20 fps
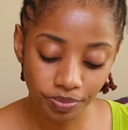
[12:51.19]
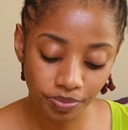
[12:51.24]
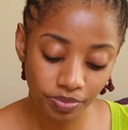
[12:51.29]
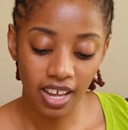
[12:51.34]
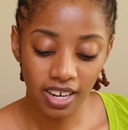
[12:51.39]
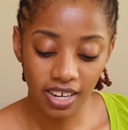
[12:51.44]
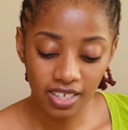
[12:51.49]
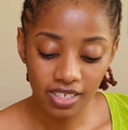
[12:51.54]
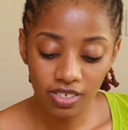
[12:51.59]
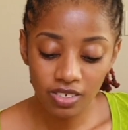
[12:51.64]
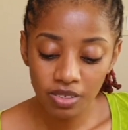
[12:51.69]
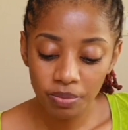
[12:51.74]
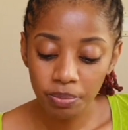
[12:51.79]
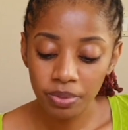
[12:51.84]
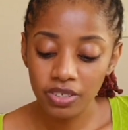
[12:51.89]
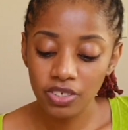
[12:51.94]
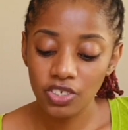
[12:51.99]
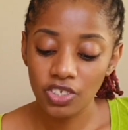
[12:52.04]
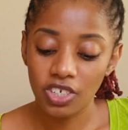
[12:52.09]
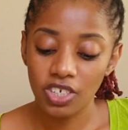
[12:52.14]
And I took the
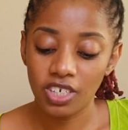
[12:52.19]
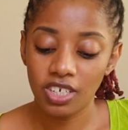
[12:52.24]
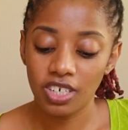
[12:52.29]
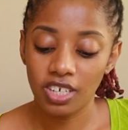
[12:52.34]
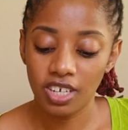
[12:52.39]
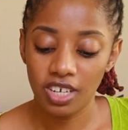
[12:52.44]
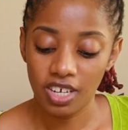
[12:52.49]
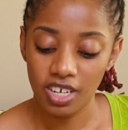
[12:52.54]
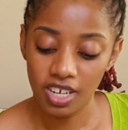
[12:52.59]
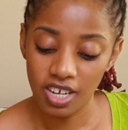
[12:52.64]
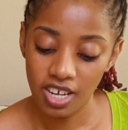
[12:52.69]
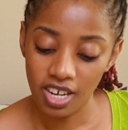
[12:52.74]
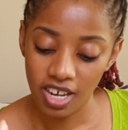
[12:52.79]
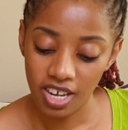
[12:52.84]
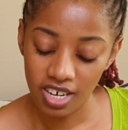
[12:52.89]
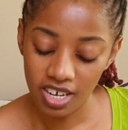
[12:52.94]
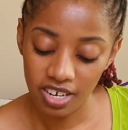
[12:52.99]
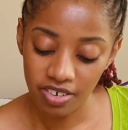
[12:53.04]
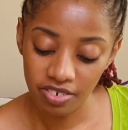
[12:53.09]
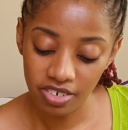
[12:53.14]
picture
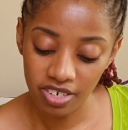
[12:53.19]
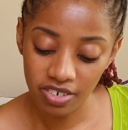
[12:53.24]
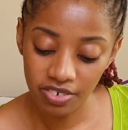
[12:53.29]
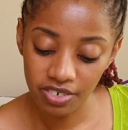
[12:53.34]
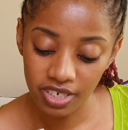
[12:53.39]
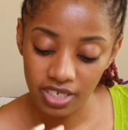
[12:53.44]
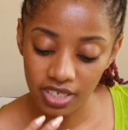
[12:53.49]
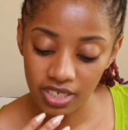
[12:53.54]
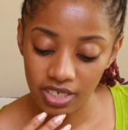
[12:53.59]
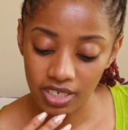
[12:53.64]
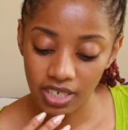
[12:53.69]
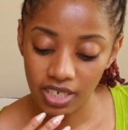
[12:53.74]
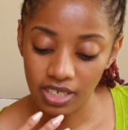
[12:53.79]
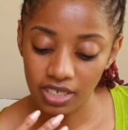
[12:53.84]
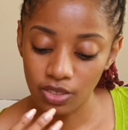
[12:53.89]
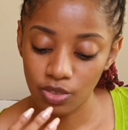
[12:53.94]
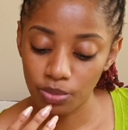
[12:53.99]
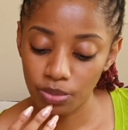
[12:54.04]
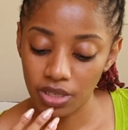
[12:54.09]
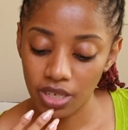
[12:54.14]
and I recreated it, and
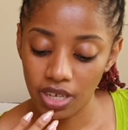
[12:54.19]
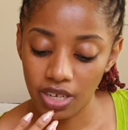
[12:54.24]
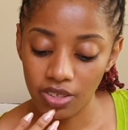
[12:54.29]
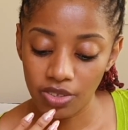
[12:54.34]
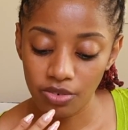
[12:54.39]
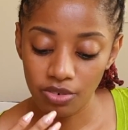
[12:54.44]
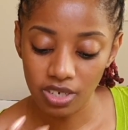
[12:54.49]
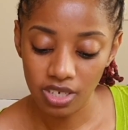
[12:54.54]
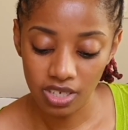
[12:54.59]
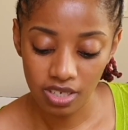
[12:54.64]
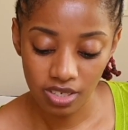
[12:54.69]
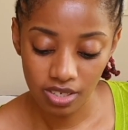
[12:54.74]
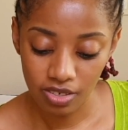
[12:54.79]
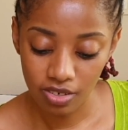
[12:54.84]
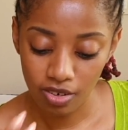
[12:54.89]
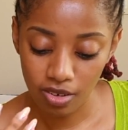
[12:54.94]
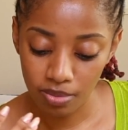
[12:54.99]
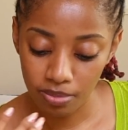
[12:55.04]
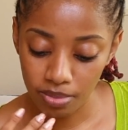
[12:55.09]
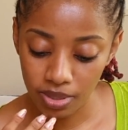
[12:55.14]
it took me like 3 days to
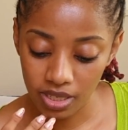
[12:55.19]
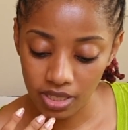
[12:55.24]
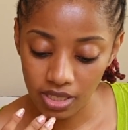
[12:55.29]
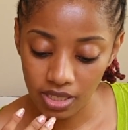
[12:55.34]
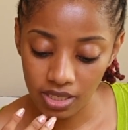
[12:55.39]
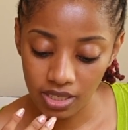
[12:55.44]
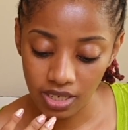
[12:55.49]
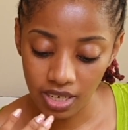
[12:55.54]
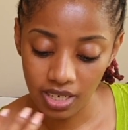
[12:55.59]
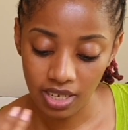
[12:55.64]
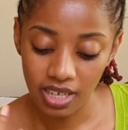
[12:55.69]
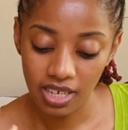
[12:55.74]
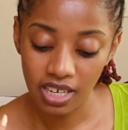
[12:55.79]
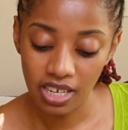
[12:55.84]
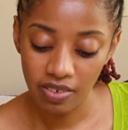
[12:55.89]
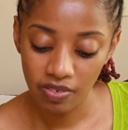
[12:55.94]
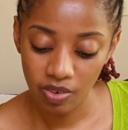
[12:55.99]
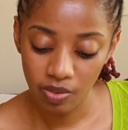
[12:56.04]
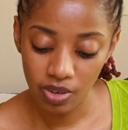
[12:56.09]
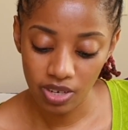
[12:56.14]
complete. And I
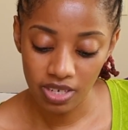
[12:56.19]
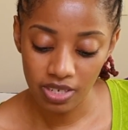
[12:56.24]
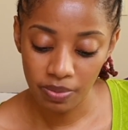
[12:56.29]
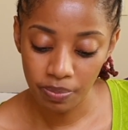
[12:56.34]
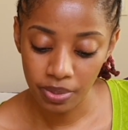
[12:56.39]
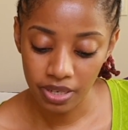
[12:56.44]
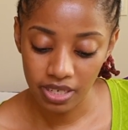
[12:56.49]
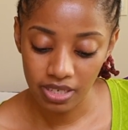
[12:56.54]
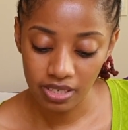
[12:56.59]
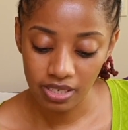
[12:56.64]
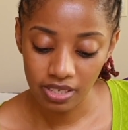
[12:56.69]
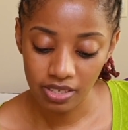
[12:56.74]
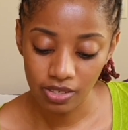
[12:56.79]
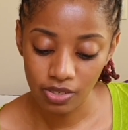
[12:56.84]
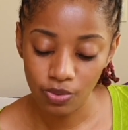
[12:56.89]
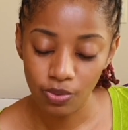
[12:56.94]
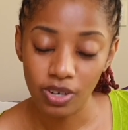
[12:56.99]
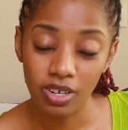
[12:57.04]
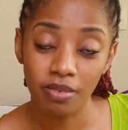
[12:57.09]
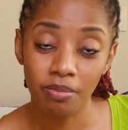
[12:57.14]
gave away this painting
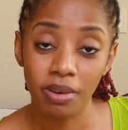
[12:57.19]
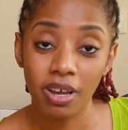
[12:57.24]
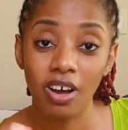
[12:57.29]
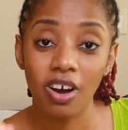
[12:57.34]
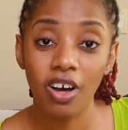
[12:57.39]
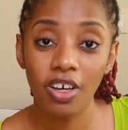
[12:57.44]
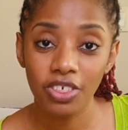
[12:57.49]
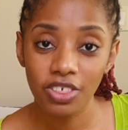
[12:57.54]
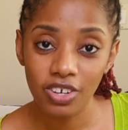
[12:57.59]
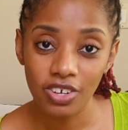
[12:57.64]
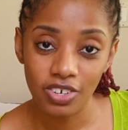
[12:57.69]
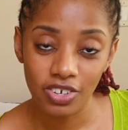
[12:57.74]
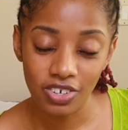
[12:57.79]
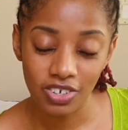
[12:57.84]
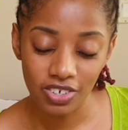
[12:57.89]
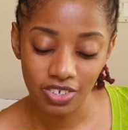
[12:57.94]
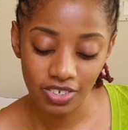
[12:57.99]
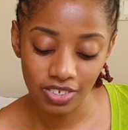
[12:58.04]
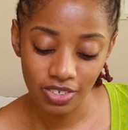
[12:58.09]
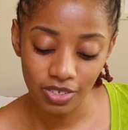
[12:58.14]
to one of my other
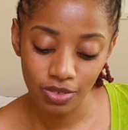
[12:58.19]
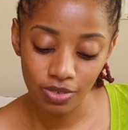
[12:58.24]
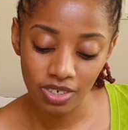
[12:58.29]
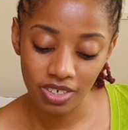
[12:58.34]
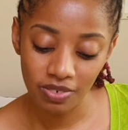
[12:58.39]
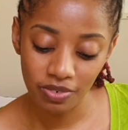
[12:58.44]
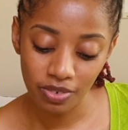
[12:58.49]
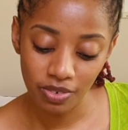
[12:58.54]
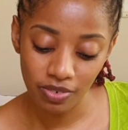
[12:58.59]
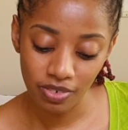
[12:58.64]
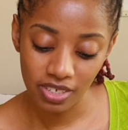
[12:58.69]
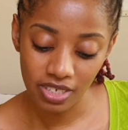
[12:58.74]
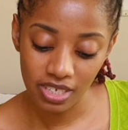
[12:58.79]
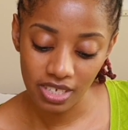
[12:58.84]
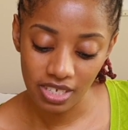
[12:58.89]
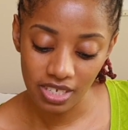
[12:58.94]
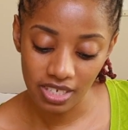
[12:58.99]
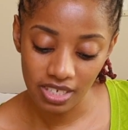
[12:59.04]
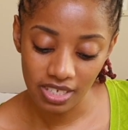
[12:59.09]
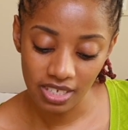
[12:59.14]
uncles who lived
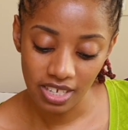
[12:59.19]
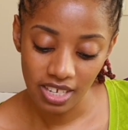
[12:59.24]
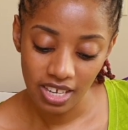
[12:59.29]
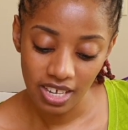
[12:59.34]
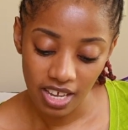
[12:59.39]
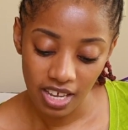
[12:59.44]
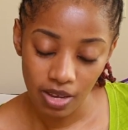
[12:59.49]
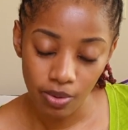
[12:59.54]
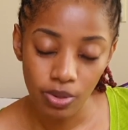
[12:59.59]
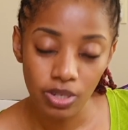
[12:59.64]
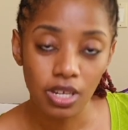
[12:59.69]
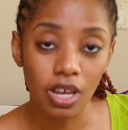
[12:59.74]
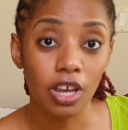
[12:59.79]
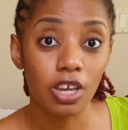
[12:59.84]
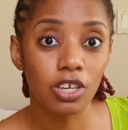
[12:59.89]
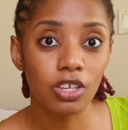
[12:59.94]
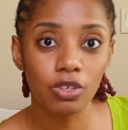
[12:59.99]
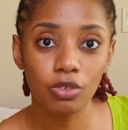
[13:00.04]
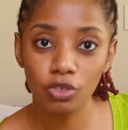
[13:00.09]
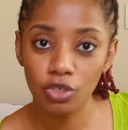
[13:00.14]
overseas. It was a
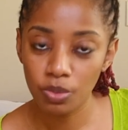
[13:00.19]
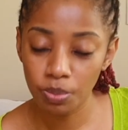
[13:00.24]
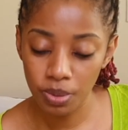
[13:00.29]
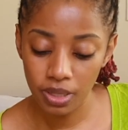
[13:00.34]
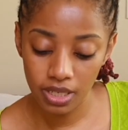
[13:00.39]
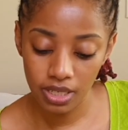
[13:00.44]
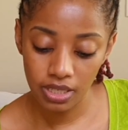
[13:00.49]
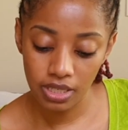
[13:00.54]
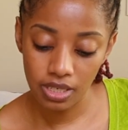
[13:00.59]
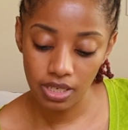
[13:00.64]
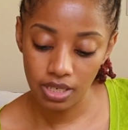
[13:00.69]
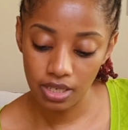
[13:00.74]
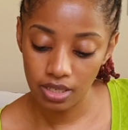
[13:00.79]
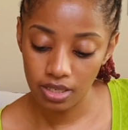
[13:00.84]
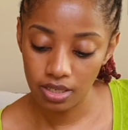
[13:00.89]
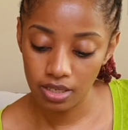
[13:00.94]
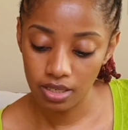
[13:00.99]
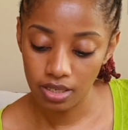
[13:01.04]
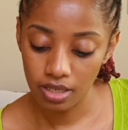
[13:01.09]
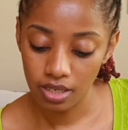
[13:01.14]
huge
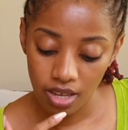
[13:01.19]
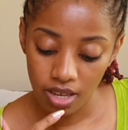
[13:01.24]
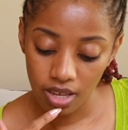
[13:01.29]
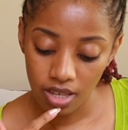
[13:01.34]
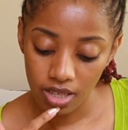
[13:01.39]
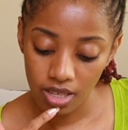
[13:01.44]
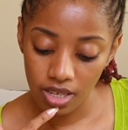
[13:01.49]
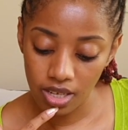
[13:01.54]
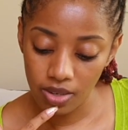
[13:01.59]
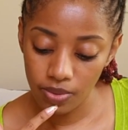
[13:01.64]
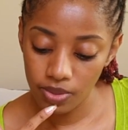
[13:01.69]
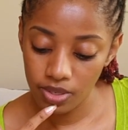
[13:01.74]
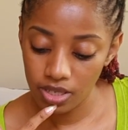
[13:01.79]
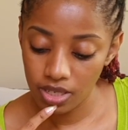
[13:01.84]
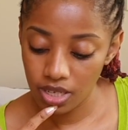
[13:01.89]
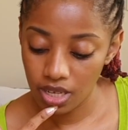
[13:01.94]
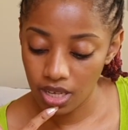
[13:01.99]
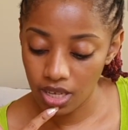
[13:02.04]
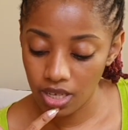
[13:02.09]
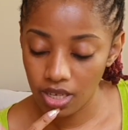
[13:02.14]
painting. I think it was
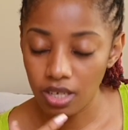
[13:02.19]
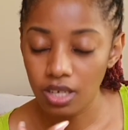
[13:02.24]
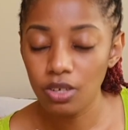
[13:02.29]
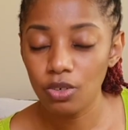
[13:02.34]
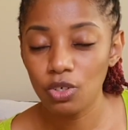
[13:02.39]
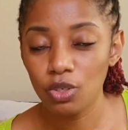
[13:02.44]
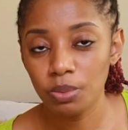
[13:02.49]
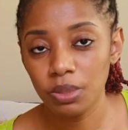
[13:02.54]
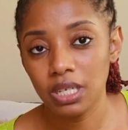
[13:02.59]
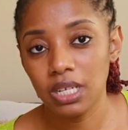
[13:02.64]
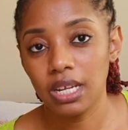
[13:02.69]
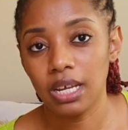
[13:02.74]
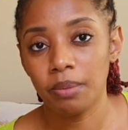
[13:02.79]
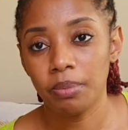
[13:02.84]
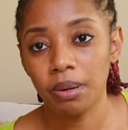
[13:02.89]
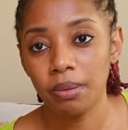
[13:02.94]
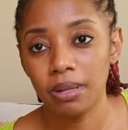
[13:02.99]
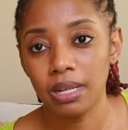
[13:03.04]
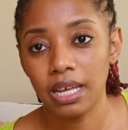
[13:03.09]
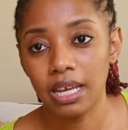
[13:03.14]
like, huge meaning like
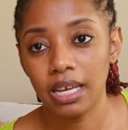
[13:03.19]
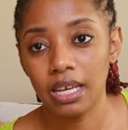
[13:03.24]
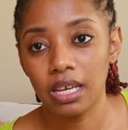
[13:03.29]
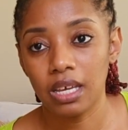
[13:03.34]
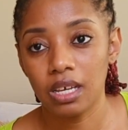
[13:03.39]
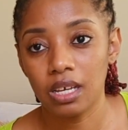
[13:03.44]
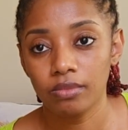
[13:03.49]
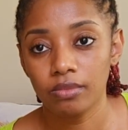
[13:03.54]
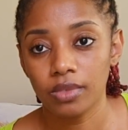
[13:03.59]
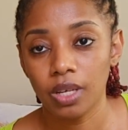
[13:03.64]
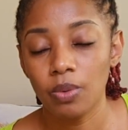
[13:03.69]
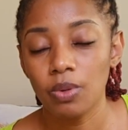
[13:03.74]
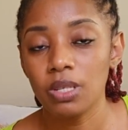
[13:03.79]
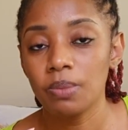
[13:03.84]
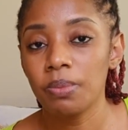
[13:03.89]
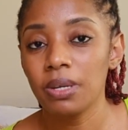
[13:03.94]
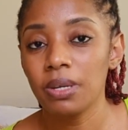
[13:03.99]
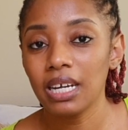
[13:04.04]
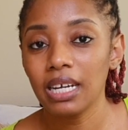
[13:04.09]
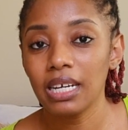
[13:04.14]
probably like, it was
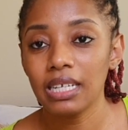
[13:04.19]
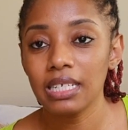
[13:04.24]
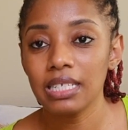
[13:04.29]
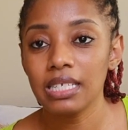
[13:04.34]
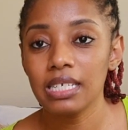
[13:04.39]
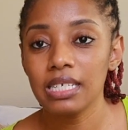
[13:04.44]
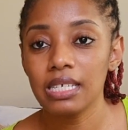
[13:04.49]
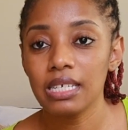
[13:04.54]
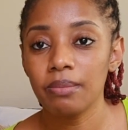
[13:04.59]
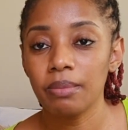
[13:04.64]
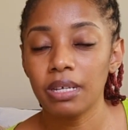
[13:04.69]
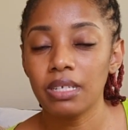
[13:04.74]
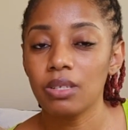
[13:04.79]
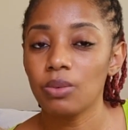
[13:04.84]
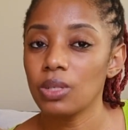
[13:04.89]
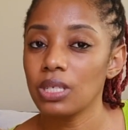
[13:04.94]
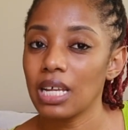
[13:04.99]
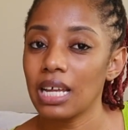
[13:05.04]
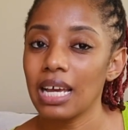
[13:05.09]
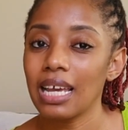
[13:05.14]
than a 16, but it
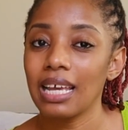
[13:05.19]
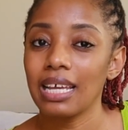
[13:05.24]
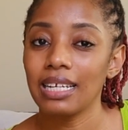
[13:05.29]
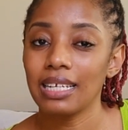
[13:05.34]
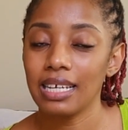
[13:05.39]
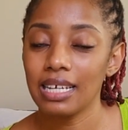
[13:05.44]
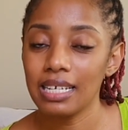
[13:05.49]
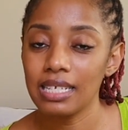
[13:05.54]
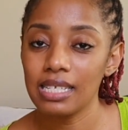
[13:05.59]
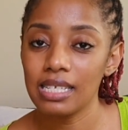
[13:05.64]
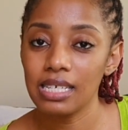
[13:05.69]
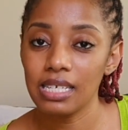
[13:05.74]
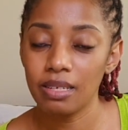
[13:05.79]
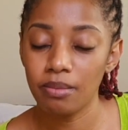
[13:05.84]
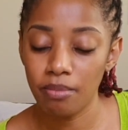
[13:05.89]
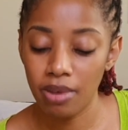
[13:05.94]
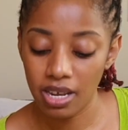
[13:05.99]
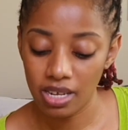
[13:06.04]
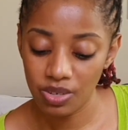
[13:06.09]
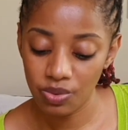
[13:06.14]
was like an
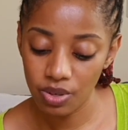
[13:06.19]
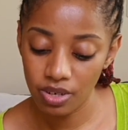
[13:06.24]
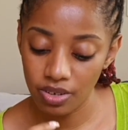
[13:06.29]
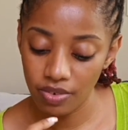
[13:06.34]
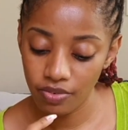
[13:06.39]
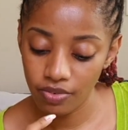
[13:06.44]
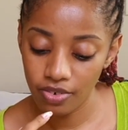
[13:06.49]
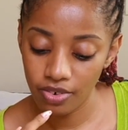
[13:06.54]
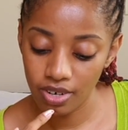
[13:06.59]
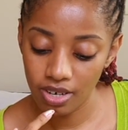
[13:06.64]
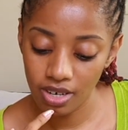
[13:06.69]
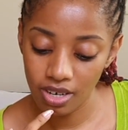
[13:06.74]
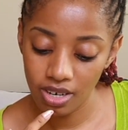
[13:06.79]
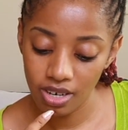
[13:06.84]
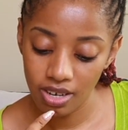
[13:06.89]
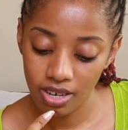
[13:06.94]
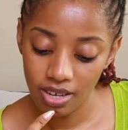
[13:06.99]
18 by 24.